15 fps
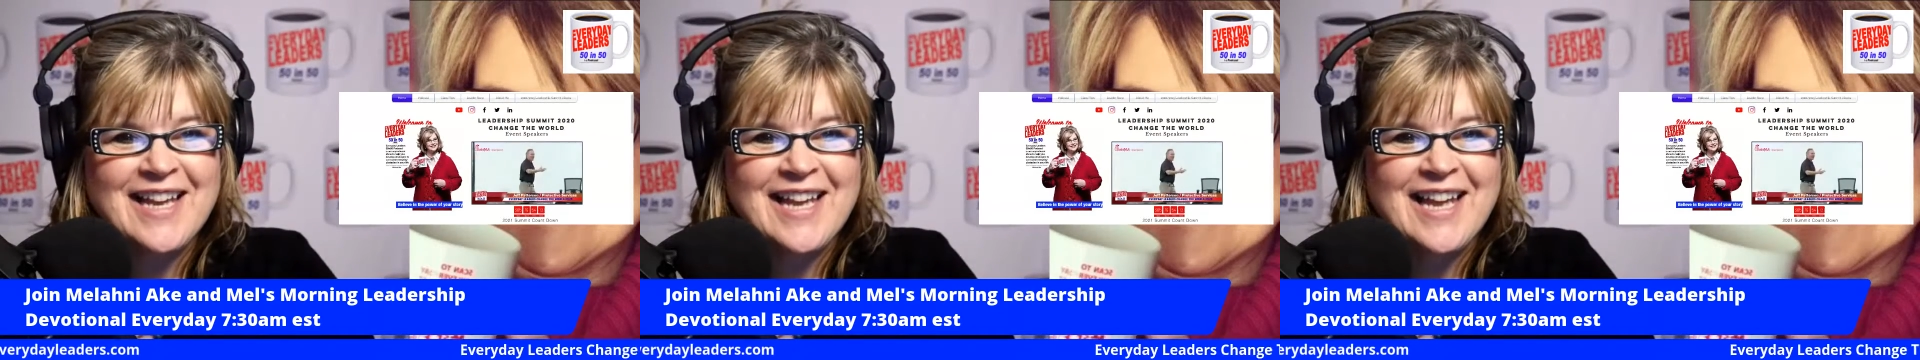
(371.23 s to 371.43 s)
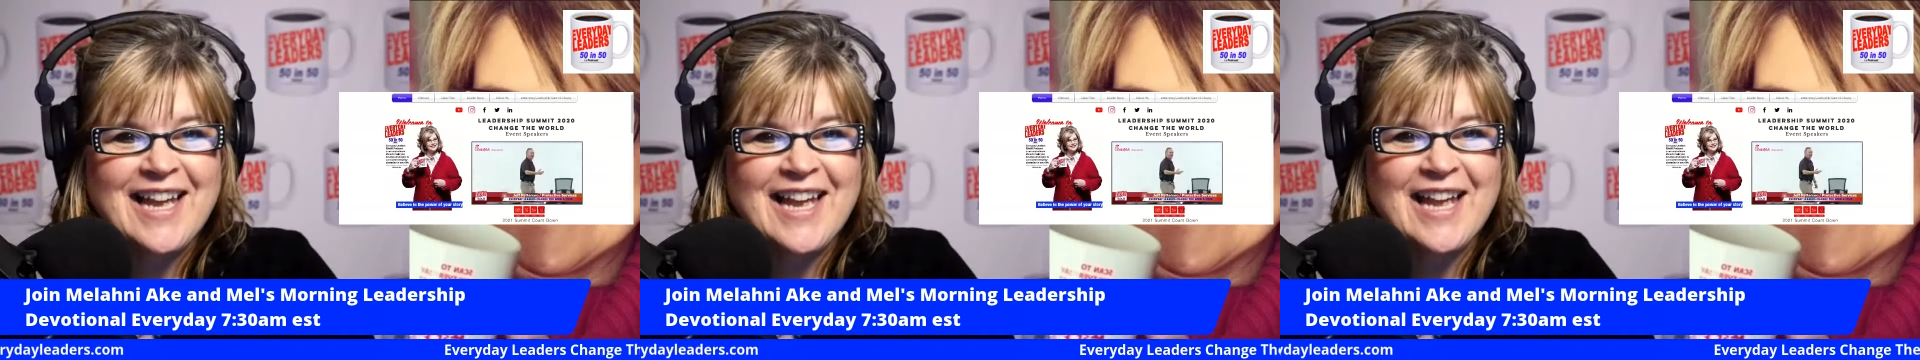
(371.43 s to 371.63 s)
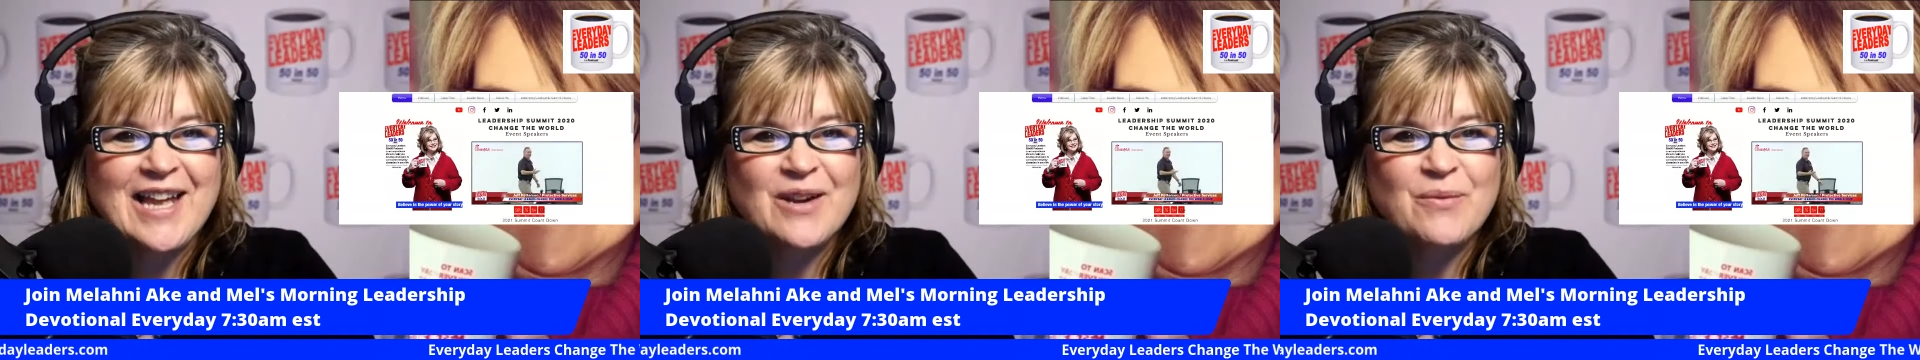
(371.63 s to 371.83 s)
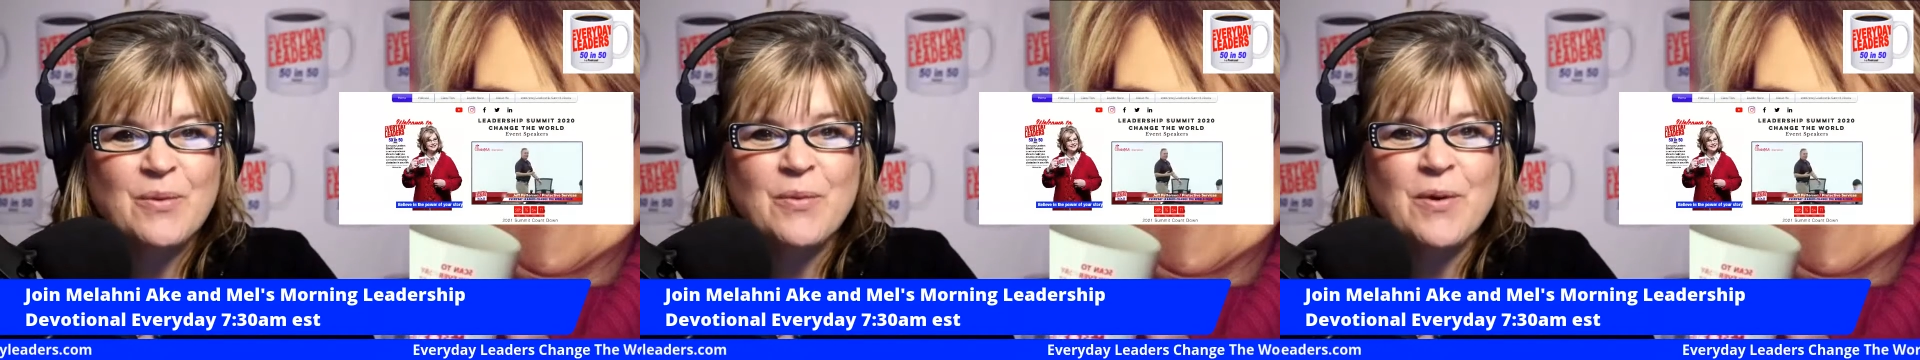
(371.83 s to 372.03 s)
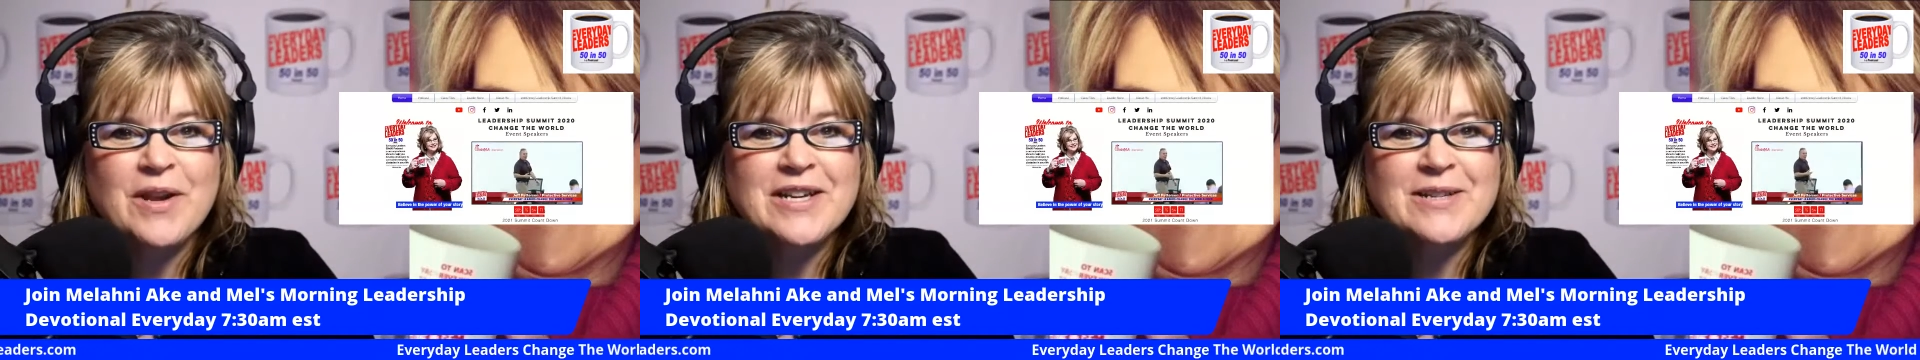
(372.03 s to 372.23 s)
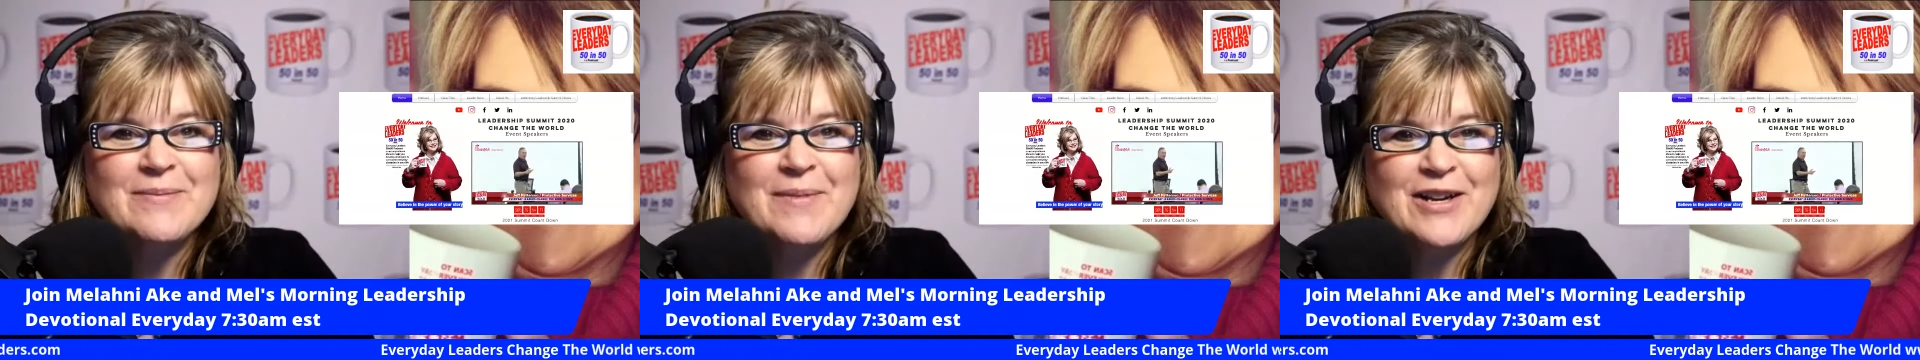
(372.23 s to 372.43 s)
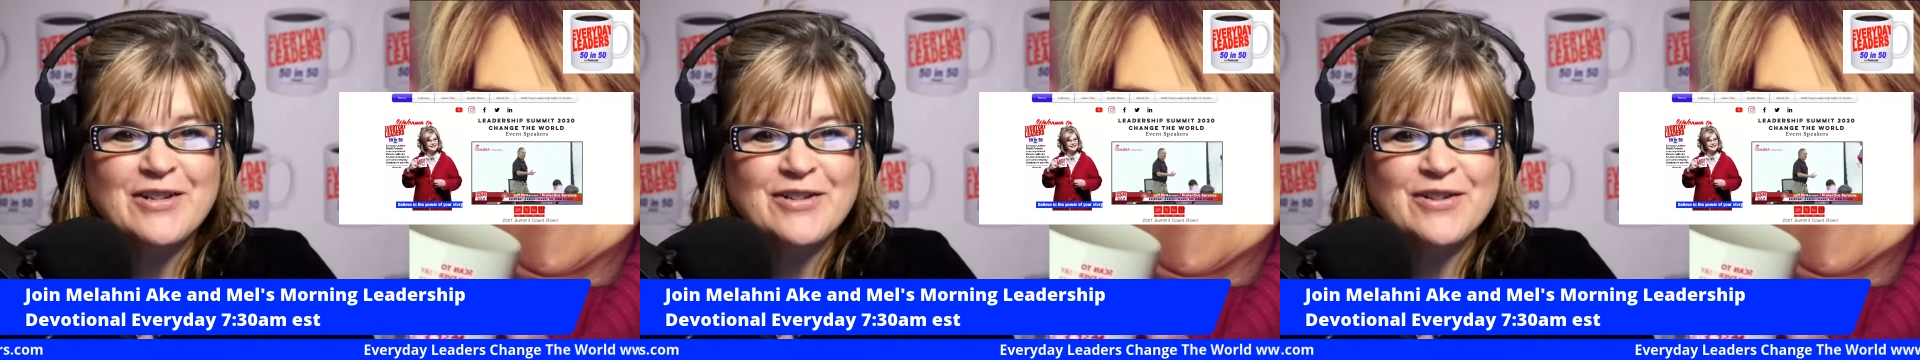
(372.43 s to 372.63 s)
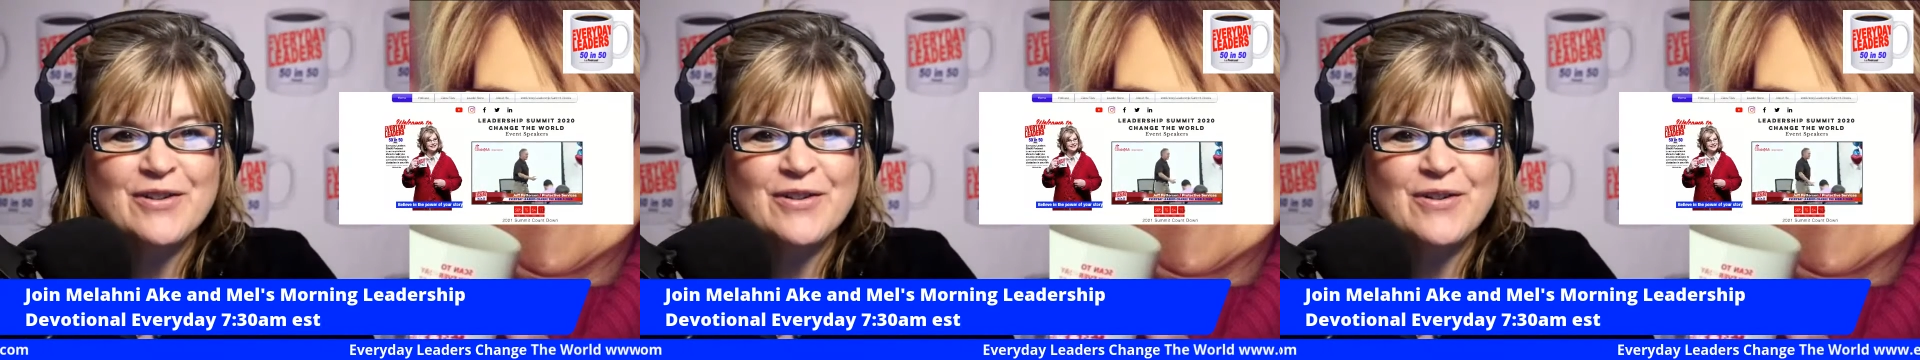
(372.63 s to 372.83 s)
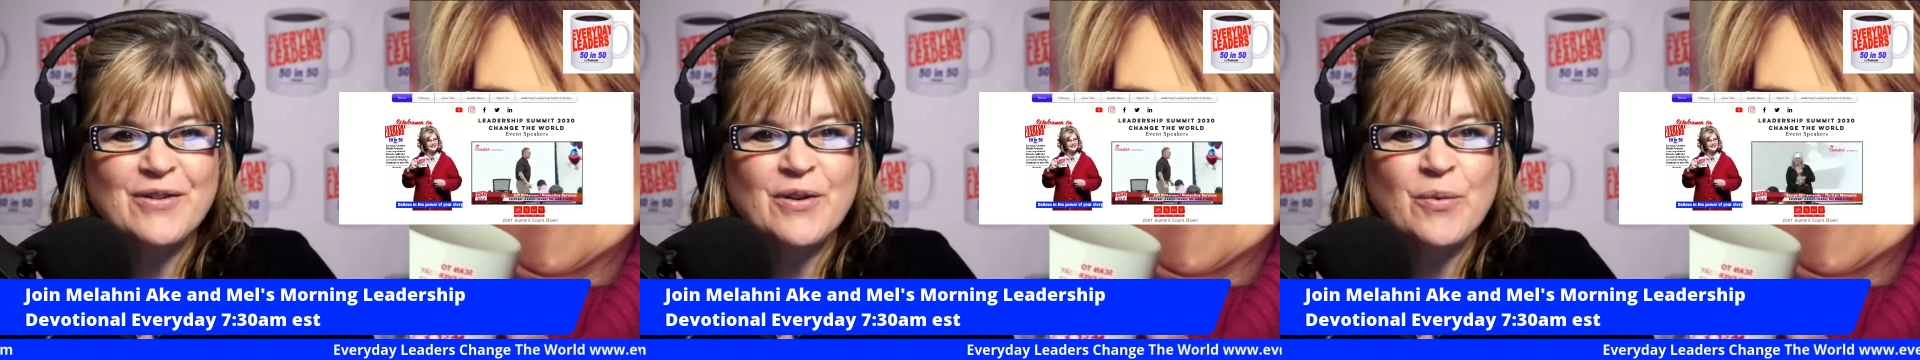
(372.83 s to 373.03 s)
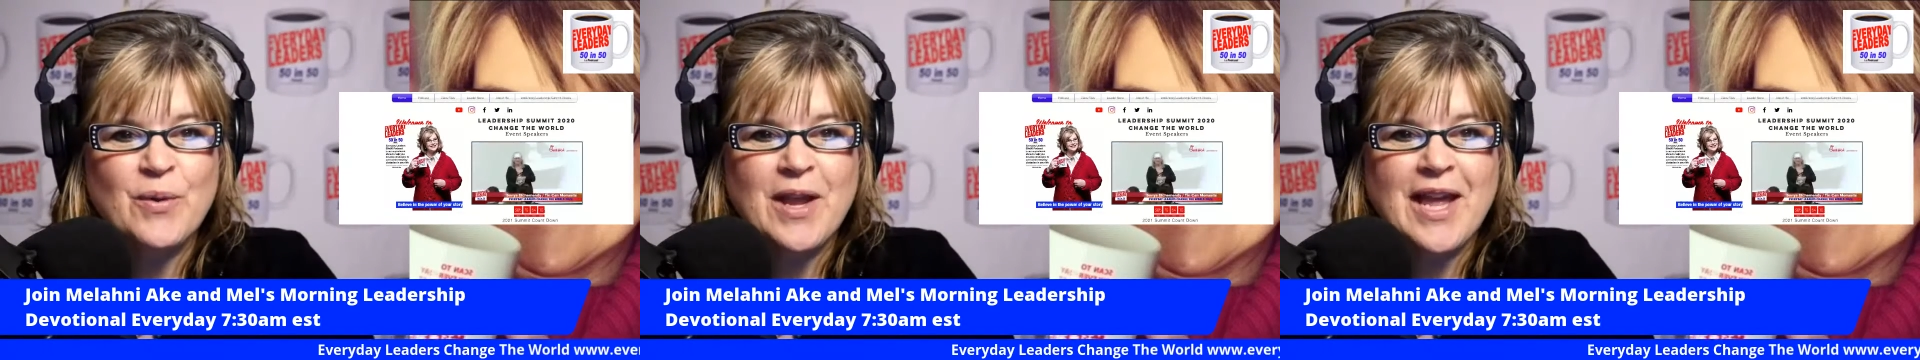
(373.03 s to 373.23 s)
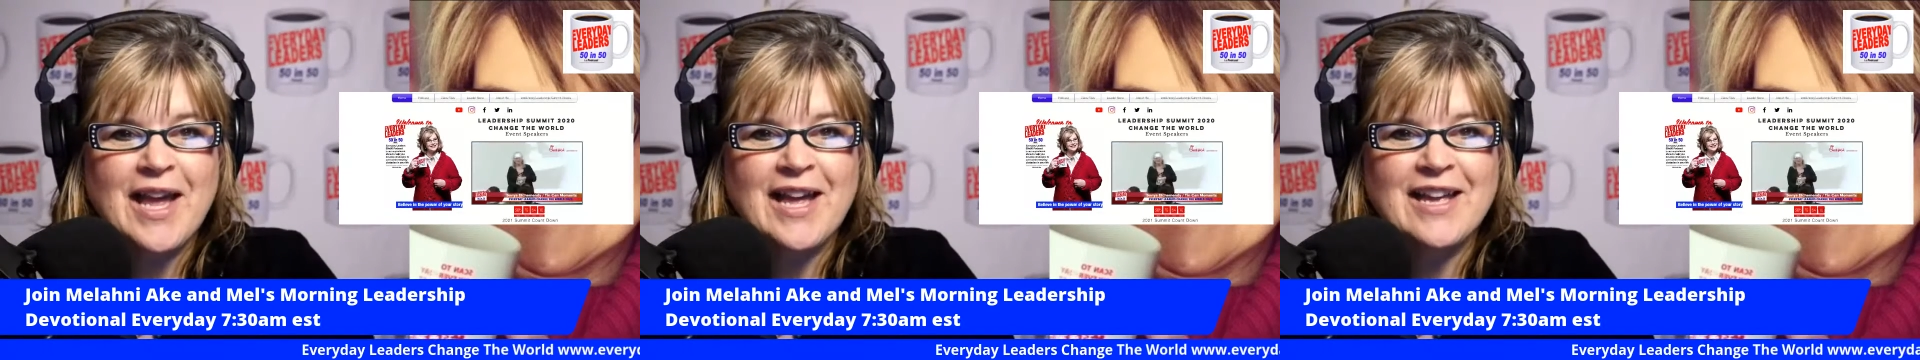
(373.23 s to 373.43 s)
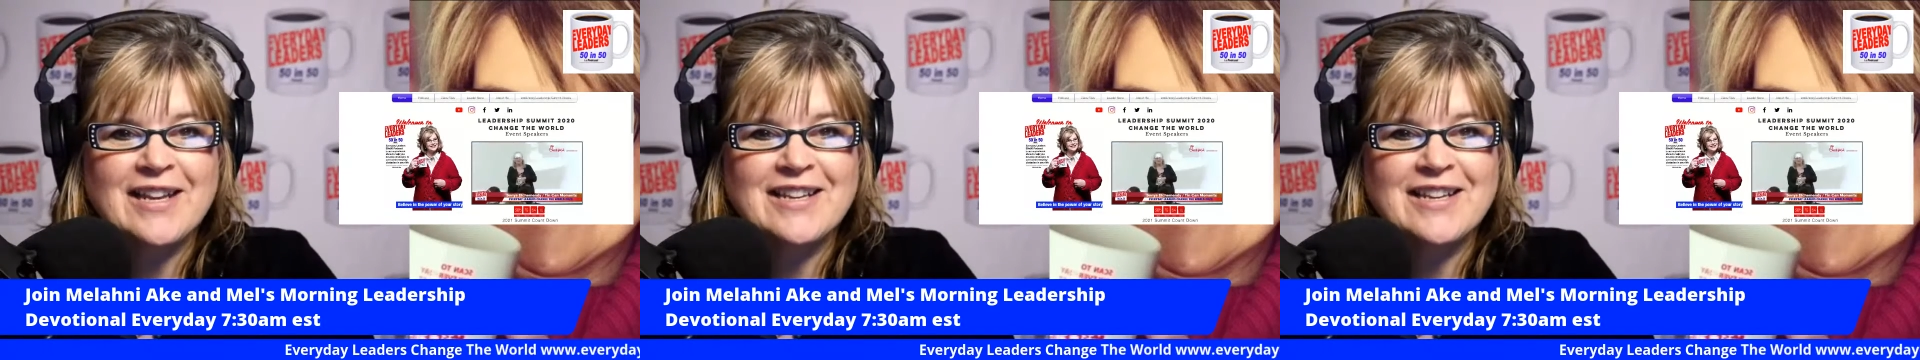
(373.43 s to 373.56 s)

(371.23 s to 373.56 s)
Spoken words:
and we wanted to make sure that we had